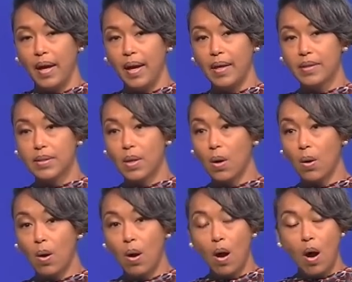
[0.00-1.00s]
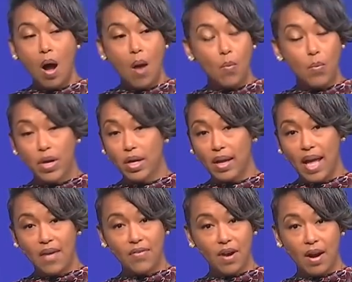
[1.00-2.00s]
And so we're
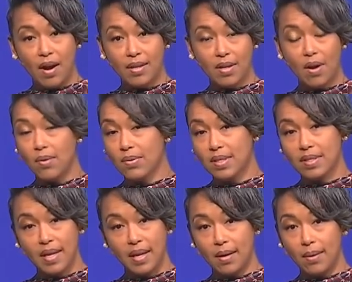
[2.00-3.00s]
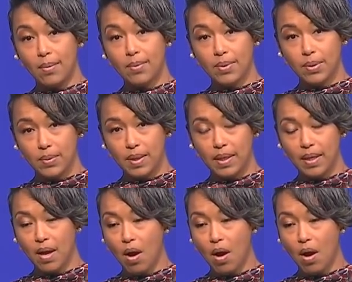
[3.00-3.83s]
lifeguards on stand, on duty.